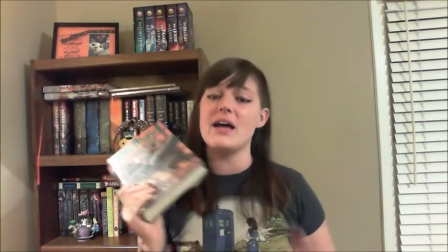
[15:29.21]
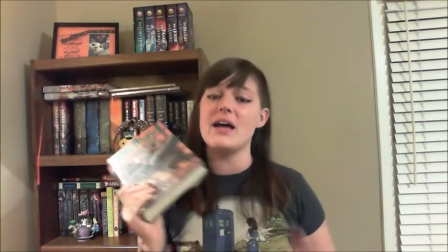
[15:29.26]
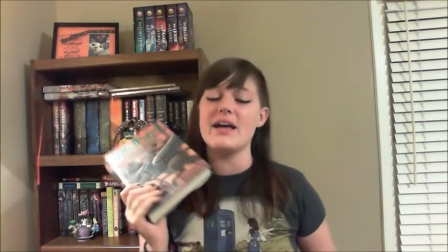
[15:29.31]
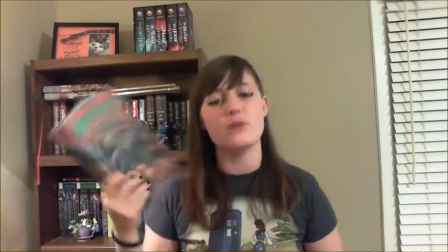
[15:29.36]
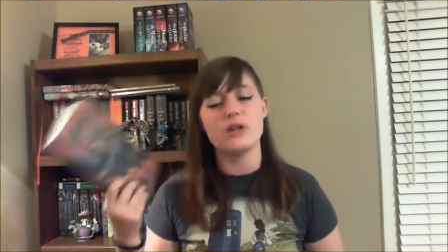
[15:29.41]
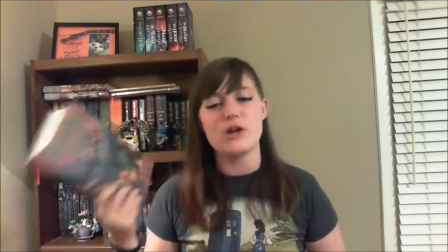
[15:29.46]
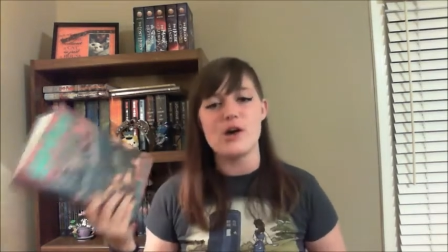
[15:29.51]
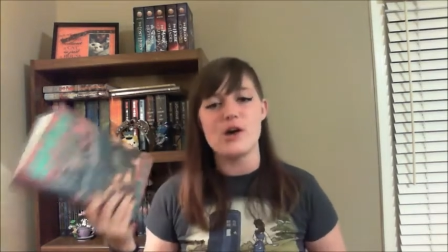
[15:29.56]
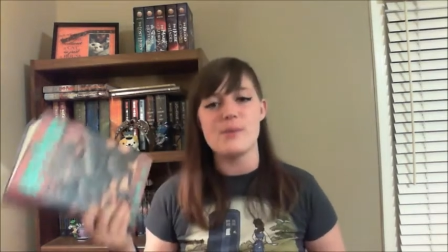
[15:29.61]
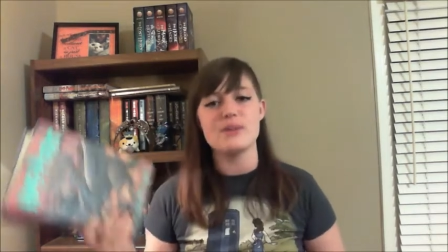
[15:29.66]
I
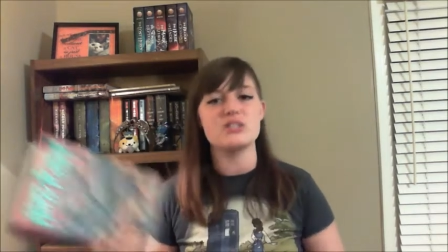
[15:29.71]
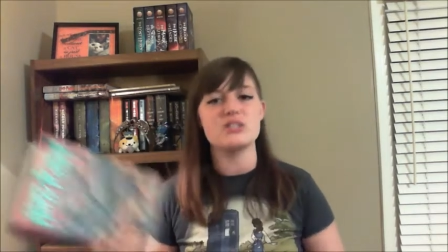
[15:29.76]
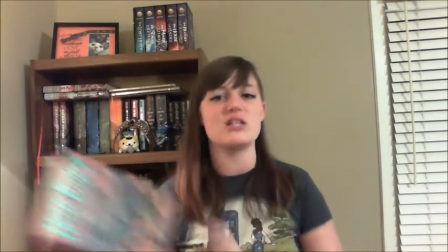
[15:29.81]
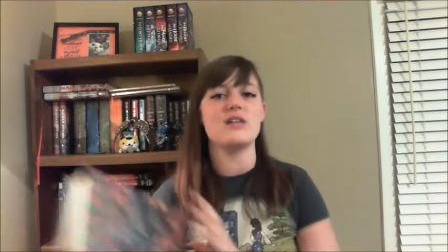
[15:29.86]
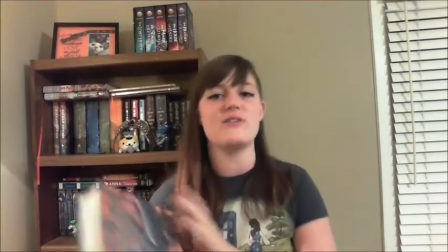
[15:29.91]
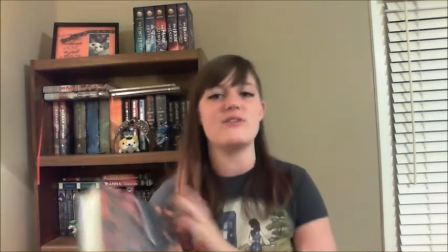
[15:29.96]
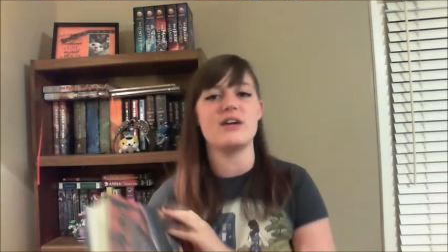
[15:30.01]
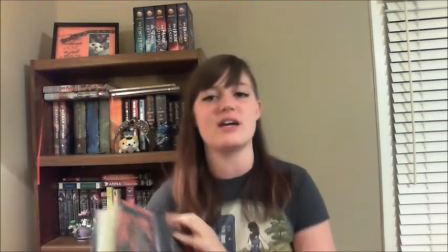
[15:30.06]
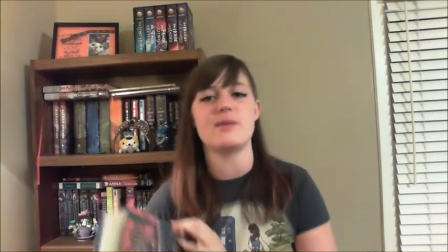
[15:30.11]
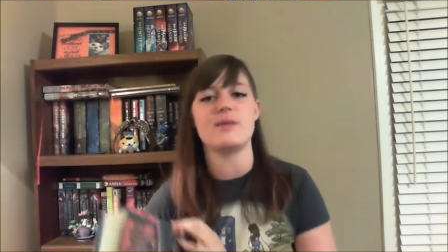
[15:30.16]
don't know how much I
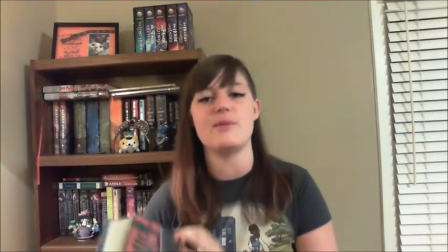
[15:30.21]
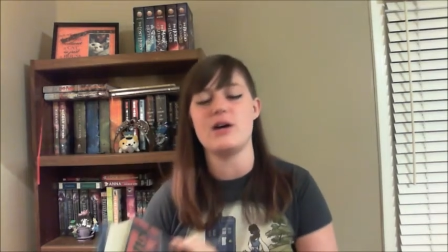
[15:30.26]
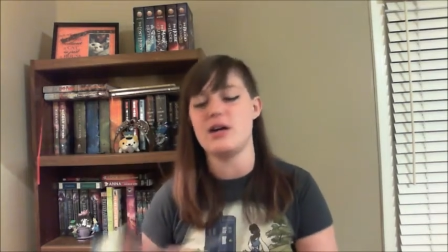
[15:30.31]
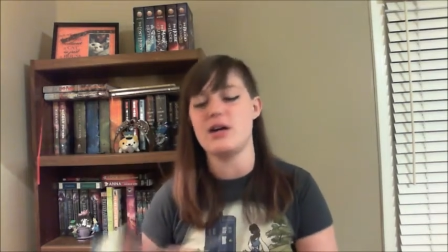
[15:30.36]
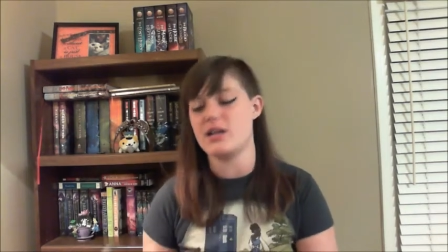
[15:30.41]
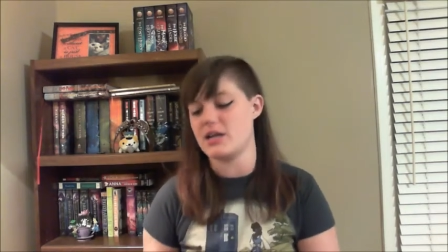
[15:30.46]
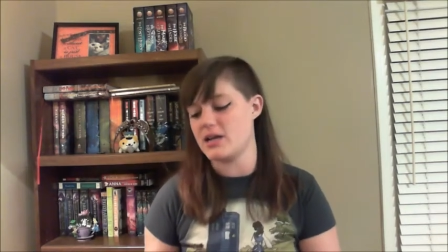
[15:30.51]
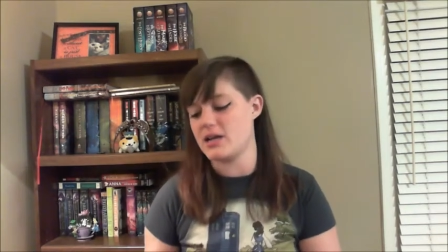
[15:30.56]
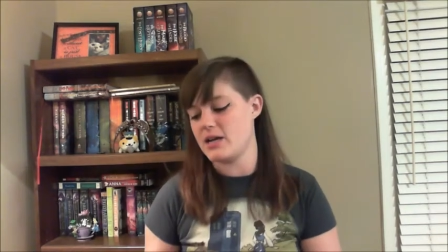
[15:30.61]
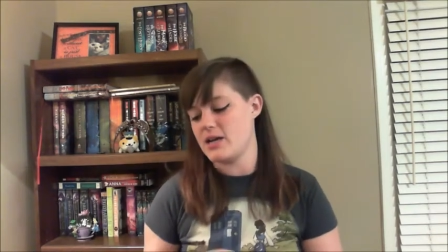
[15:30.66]
love Harry
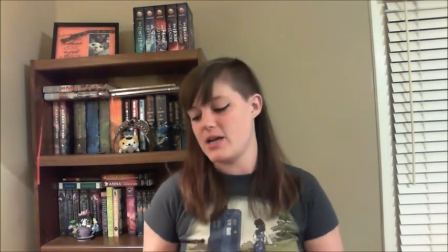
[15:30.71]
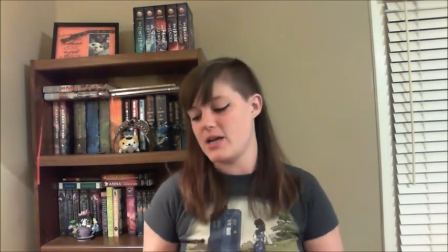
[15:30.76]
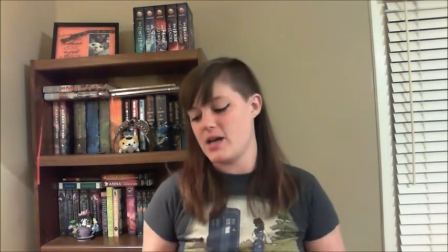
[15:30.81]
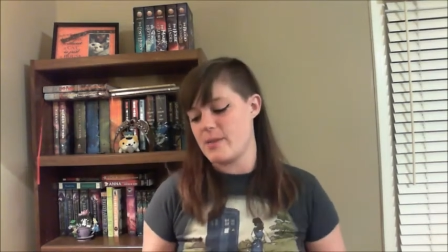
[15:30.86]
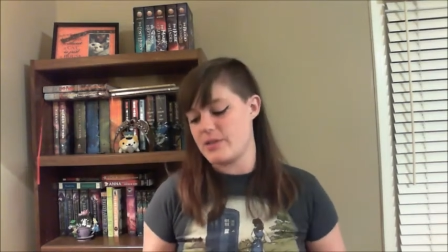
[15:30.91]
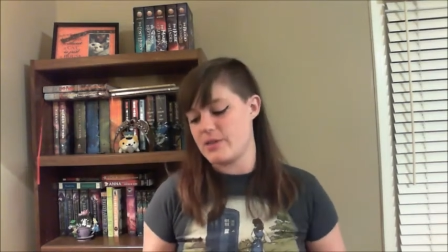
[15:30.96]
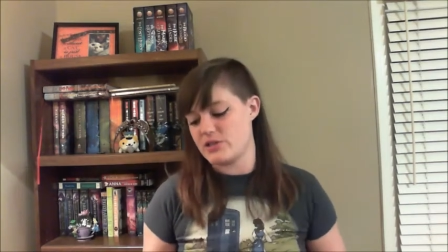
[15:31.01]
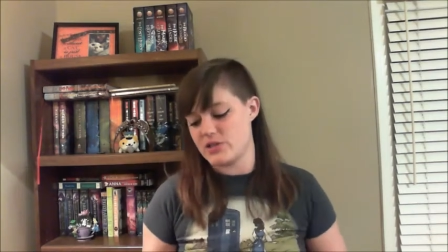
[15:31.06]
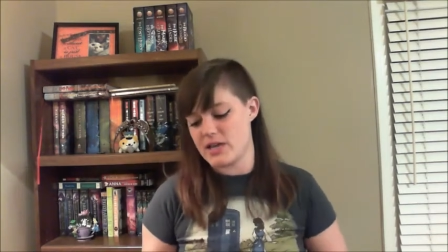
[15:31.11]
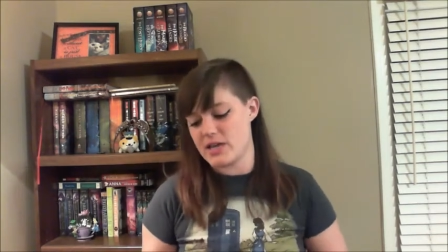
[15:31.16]
Potter. I
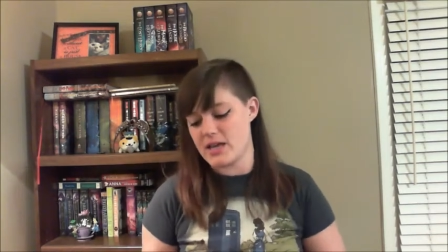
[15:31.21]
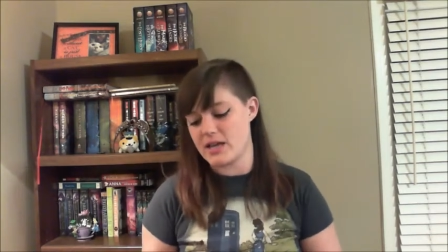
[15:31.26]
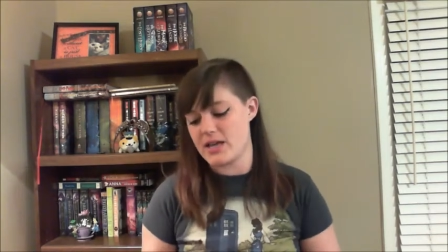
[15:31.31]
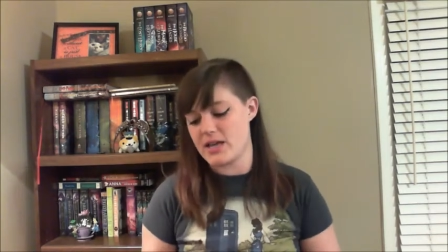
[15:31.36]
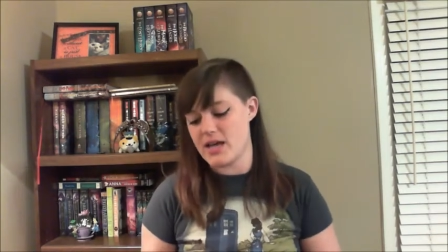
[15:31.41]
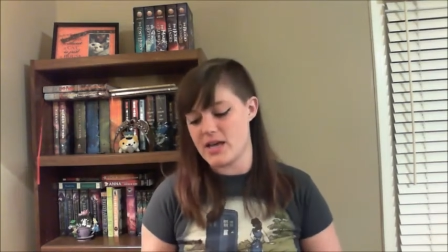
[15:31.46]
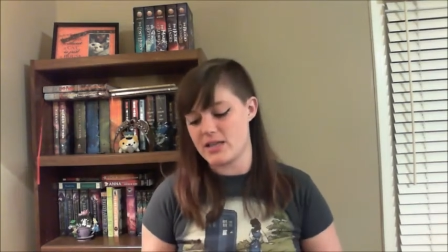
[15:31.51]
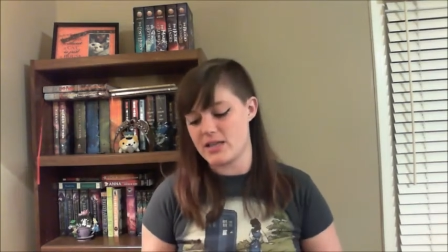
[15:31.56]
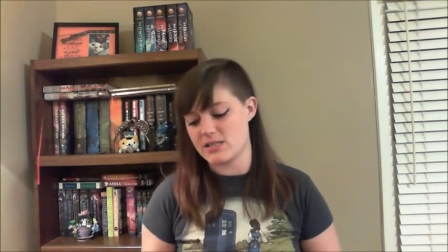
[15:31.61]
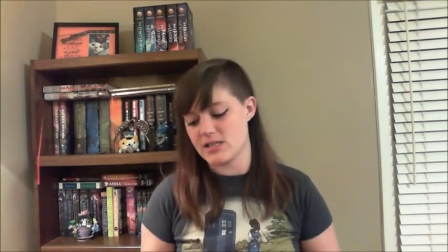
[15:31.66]
bet you can't
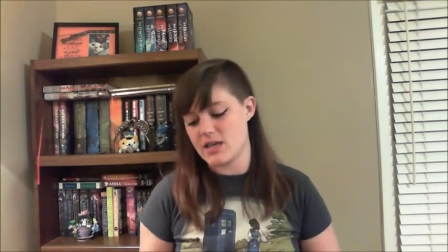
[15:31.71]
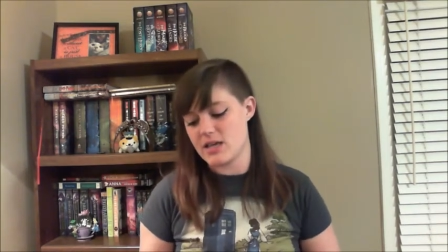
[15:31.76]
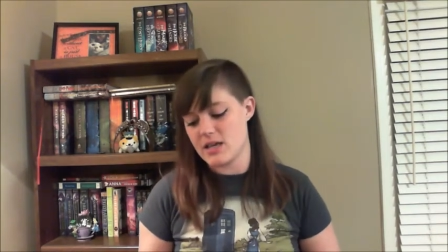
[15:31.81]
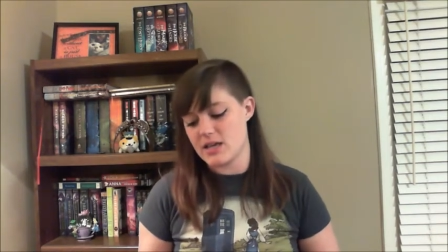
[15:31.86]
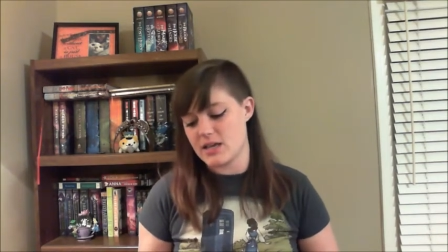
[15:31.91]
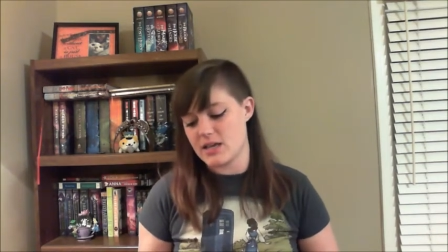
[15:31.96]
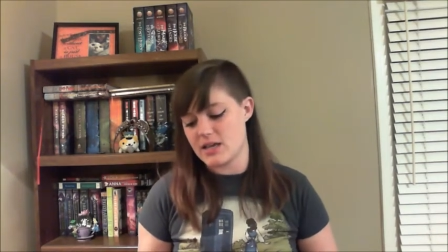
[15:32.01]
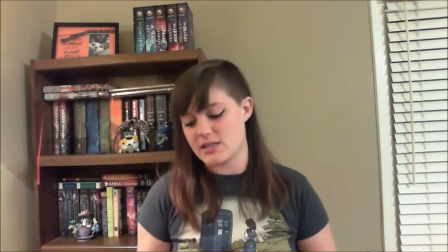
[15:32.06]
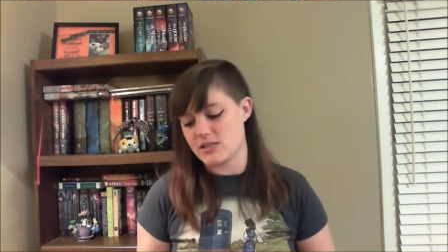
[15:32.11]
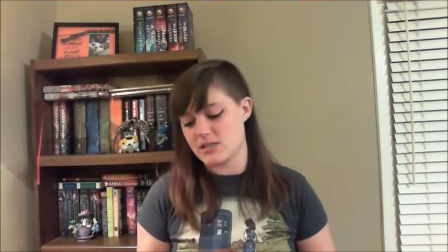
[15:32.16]
guess.
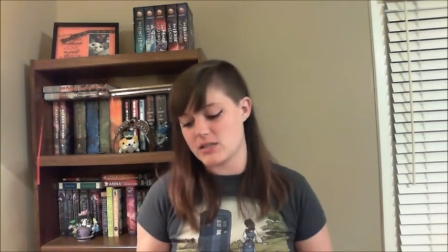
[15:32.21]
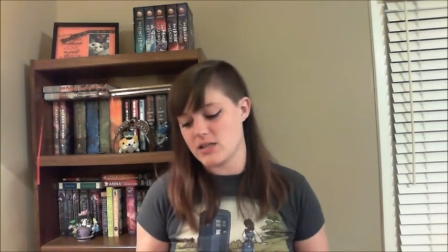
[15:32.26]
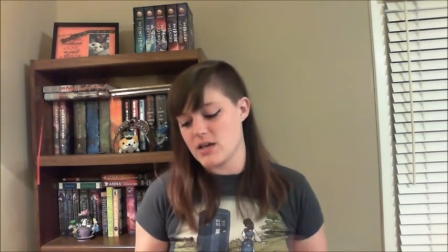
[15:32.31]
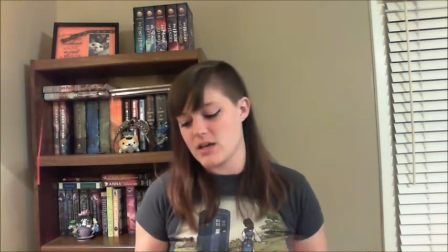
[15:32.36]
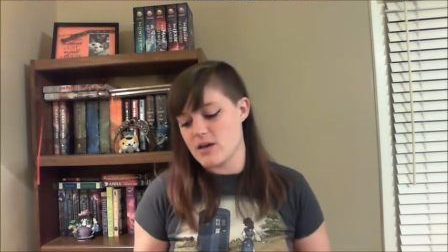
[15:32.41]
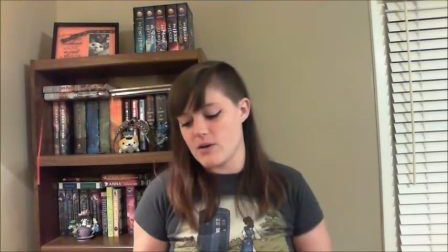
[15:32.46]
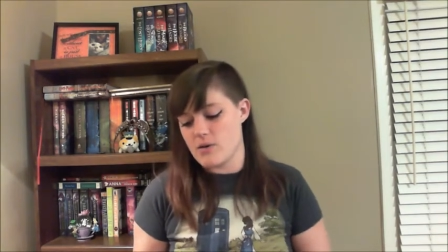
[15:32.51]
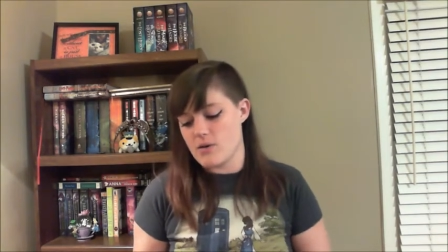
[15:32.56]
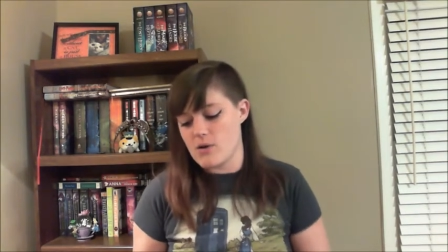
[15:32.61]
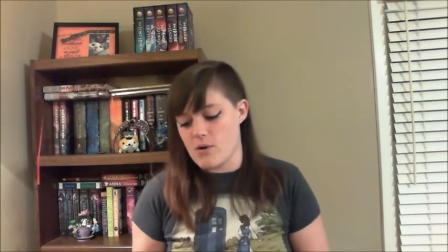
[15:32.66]
Guess
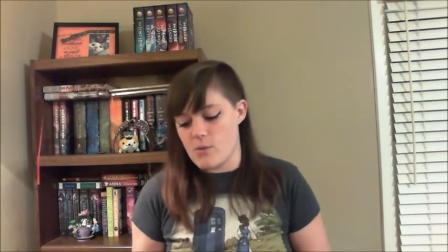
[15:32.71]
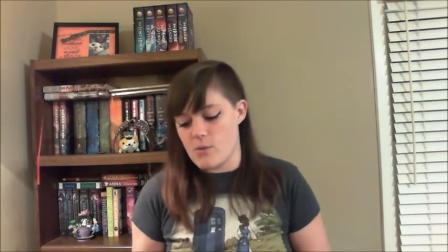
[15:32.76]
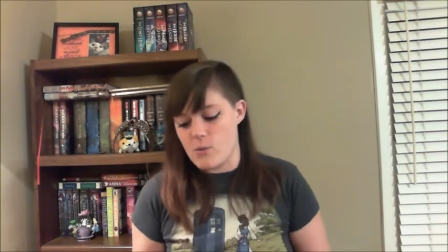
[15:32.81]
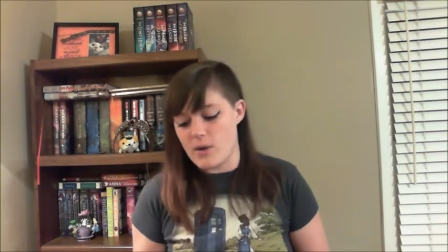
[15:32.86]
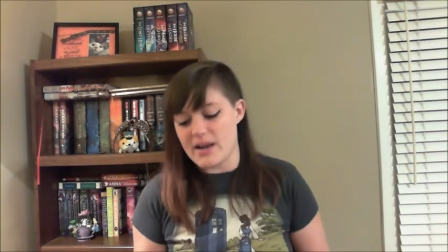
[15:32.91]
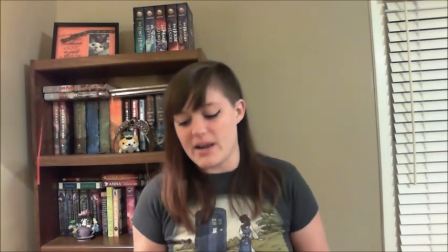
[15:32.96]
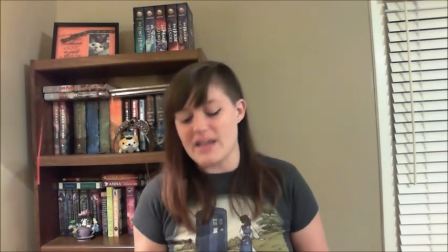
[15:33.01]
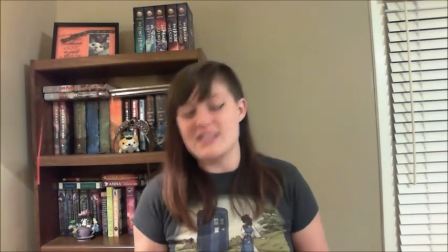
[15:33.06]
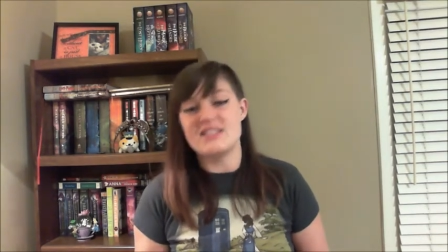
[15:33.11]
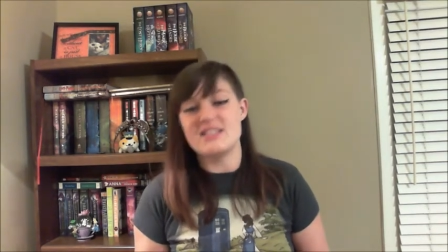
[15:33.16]

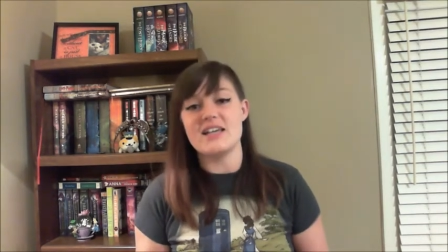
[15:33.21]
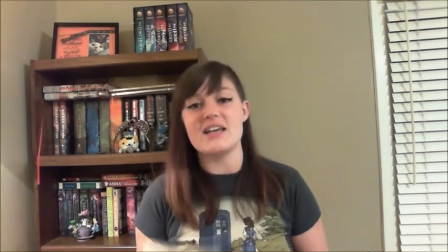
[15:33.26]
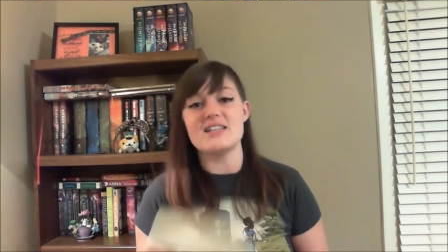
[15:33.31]
what I did to